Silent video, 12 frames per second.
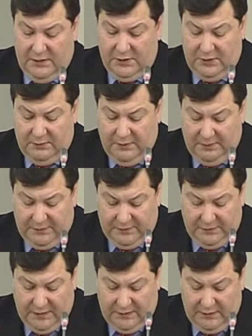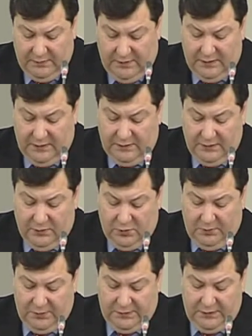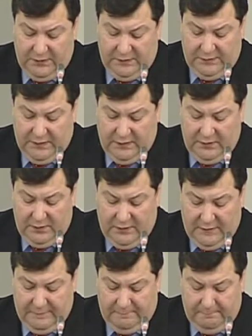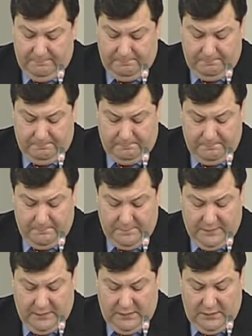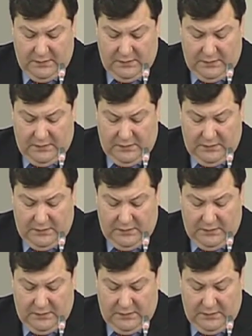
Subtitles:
It includes even a threat that the European Union,